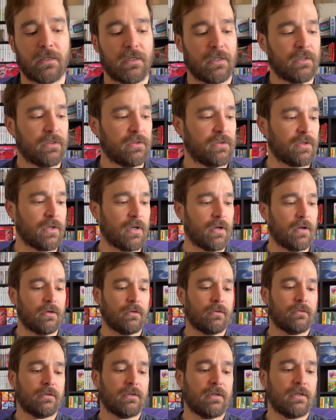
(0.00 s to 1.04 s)
So
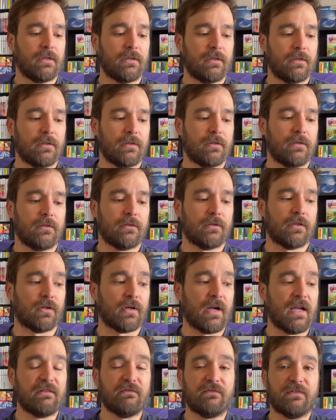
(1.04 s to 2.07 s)
the
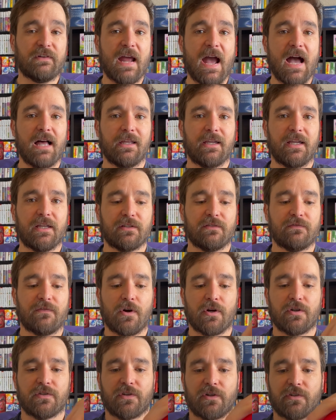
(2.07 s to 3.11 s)
grand finale as
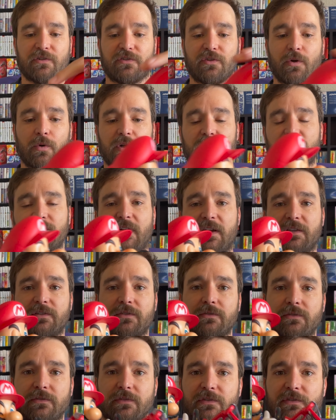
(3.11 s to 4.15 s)
far as our storage
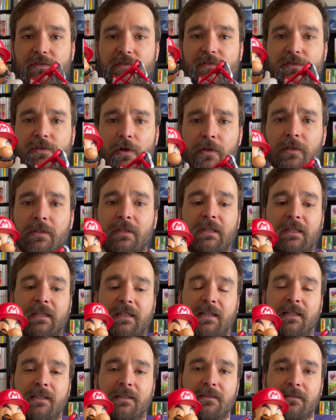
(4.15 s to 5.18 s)
vessels is
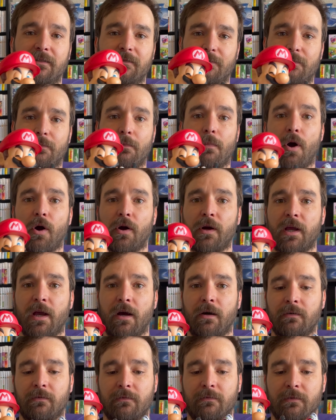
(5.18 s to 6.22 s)
certainly
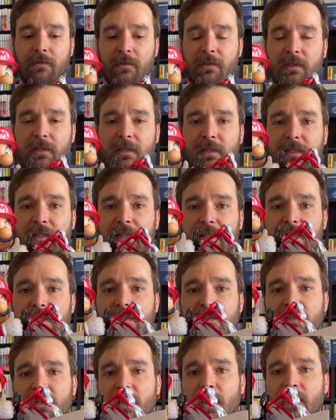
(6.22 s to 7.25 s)
Mario.
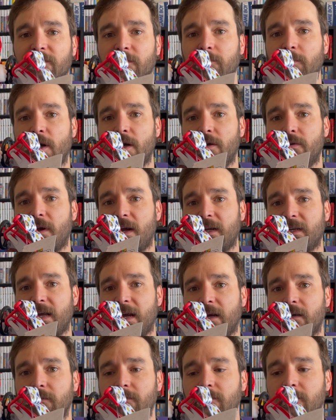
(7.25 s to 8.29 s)
He's in hover mode right now.